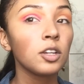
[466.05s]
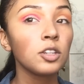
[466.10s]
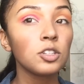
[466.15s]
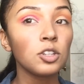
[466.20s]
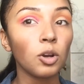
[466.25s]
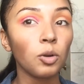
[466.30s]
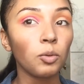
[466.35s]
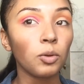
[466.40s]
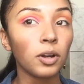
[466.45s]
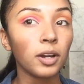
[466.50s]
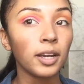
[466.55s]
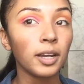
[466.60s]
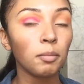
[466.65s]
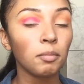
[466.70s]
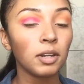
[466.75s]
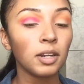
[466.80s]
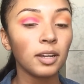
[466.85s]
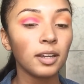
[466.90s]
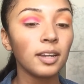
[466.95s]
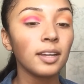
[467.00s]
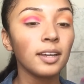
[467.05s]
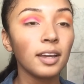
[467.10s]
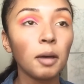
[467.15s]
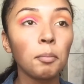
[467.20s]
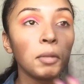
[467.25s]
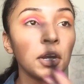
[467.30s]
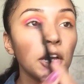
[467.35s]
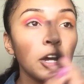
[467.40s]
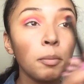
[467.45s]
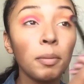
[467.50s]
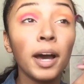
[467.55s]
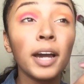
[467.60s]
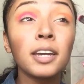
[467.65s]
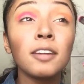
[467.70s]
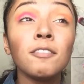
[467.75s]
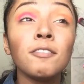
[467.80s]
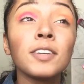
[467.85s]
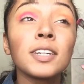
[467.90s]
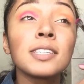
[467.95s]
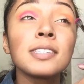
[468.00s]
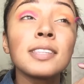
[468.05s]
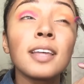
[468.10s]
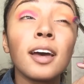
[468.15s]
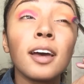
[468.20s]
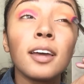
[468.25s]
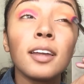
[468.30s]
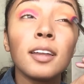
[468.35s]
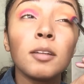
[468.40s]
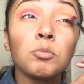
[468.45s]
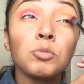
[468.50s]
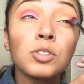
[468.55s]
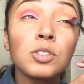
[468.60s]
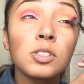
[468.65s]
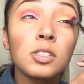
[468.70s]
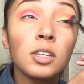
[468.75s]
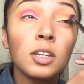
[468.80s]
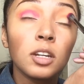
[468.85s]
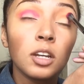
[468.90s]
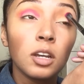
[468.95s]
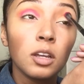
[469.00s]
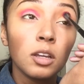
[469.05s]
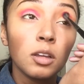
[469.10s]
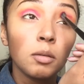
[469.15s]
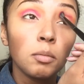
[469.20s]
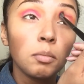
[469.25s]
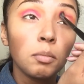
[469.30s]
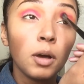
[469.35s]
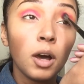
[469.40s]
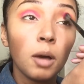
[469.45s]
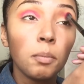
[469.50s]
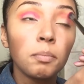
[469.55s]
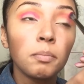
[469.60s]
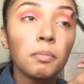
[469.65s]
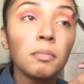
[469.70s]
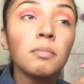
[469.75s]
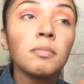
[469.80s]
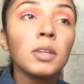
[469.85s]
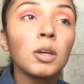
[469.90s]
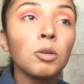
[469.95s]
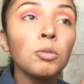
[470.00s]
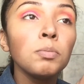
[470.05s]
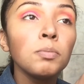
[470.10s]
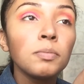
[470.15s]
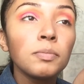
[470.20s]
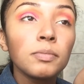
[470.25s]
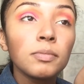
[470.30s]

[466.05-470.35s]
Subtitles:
Don't worry, I'm gonna go back and fix that. I'm just gonna pop. Oh.